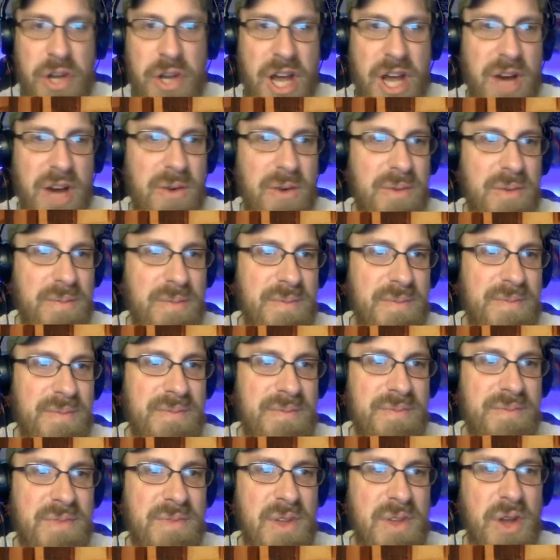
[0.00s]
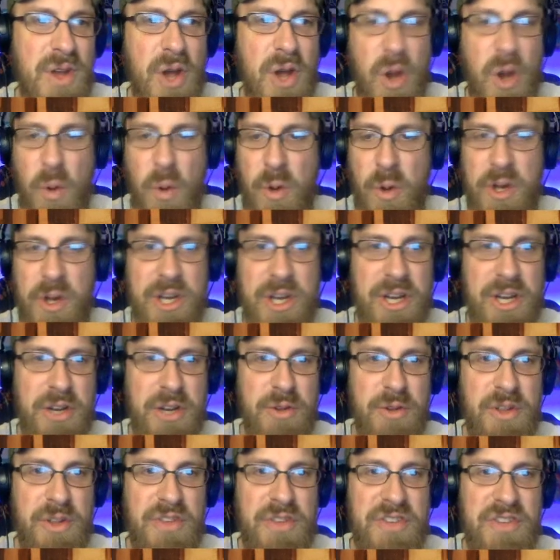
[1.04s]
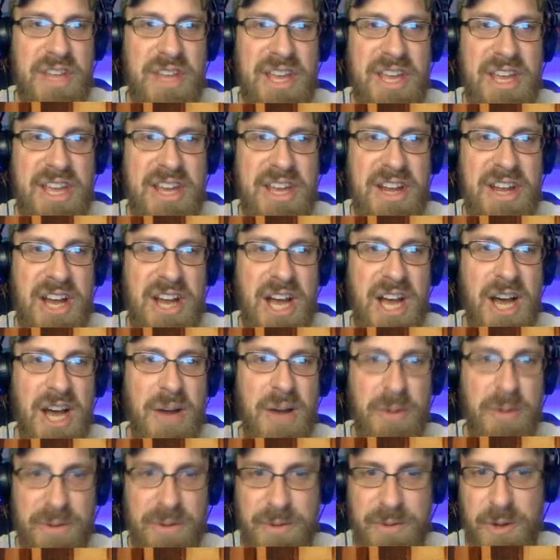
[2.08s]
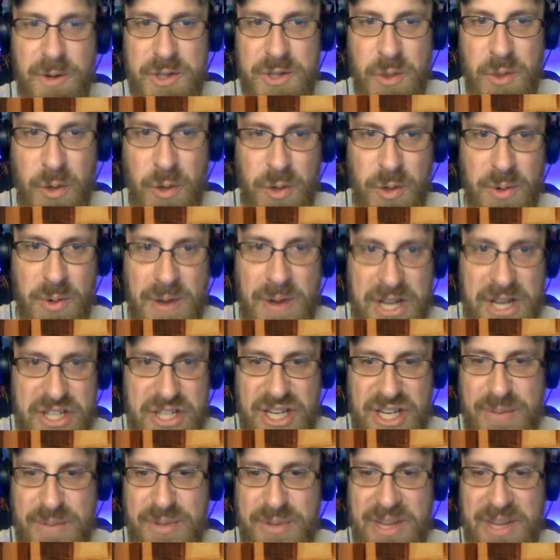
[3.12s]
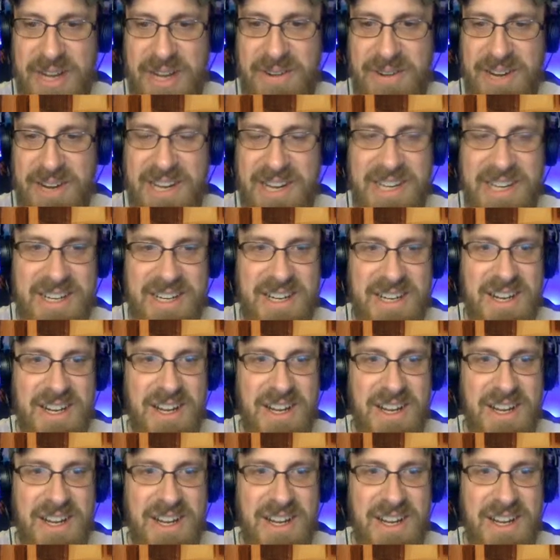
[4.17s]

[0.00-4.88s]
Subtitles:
No. We're going to do this in reverse order. We're actually going to play it, right?